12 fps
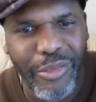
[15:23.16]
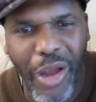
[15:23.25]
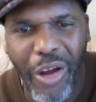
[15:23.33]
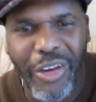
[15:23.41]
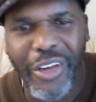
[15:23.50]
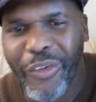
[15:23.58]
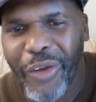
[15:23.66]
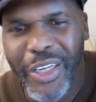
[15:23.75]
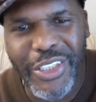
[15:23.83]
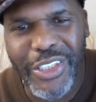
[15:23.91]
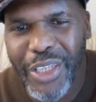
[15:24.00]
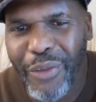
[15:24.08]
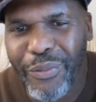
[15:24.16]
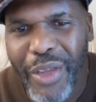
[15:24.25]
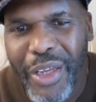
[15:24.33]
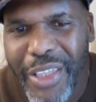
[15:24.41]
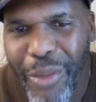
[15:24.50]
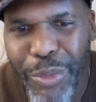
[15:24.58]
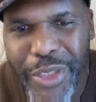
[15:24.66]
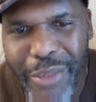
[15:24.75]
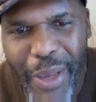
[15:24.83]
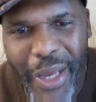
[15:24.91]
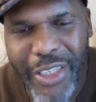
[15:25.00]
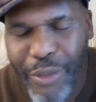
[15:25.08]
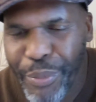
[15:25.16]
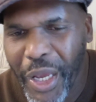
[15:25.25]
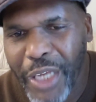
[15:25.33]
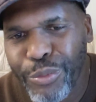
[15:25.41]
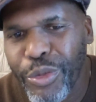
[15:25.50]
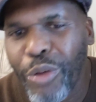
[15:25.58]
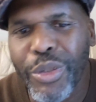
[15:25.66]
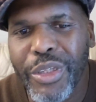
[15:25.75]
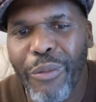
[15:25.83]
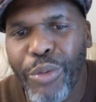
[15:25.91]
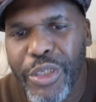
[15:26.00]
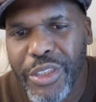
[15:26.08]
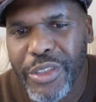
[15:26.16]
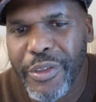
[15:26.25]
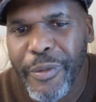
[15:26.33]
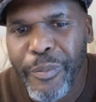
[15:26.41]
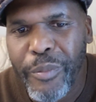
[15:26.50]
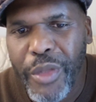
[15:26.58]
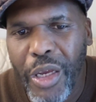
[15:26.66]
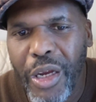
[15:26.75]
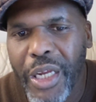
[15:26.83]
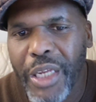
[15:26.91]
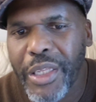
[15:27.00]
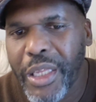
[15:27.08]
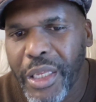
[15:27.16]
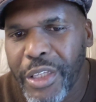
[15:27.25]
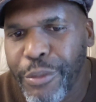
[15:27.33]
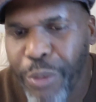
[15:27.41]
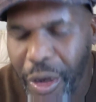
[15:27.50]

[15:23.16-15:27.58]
all the crazy stuff that we did back in the past. We don't want that person in this